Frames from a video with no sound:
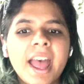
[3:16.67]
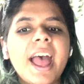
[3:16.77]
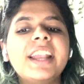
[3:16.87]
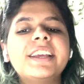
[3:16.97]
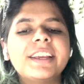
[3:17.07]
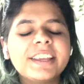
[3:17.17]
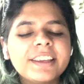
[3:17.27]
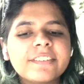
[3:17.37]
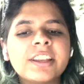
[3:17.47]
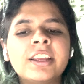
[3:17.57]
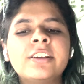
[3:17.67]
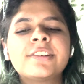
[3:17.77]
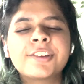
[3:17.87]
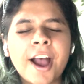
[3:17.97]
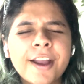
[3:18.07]
and even
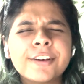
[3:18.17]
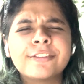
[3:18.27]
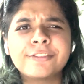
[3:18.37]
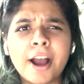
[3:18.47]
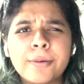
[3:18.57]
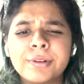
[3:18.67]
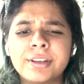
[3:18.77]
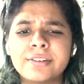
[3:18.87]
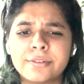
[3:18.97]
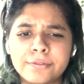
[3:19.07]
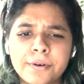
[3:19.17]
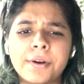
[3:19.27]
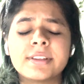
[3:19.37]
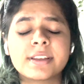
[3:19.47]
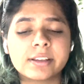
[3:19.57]
entire families of
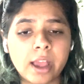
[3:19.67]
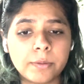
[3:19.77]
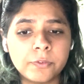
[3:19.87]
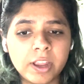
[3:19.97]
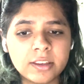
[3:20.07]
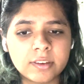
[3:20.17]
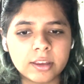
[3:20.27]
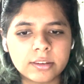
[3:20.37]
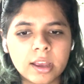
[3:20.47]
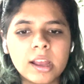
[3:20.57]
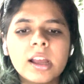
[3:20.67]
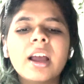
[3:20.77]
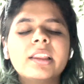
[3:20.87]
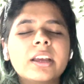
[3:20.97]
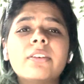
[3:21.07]
fonts and typefaces.
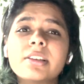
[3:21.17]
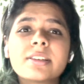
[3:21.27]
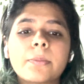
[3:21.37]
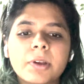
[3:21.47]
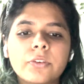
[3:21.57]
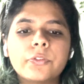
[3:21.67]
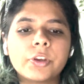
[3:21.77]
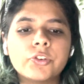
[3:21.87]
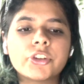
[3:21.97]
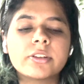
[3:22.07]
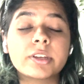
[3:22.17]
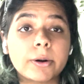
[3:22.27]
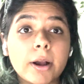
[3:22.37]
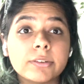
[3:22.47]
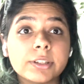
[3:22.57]
There is some confusion
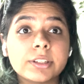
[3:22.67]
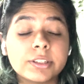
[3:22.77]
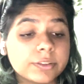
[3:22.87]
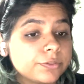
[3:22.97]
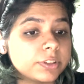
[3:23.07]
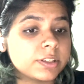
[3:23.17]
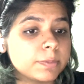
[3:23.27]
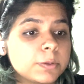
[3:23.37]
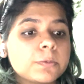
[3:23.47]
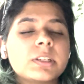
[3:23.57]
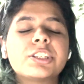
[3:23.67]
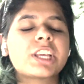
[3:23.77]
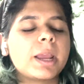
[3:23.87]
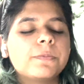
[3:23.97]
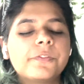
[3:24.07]
surrounding the difference between
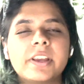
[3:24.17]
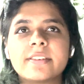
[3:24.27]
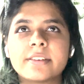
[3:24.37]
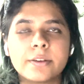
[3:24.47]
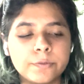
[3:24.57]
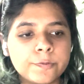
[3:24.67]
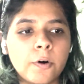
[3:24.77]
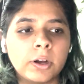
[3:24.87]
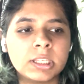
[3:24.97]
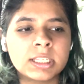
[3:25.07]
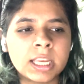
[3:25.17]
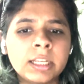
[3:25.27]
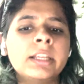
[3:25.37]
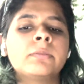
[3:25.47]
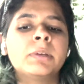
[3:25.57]
typefaces and fonts,
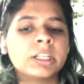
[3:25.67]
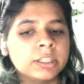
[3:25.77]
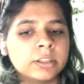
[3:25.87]
and let me clear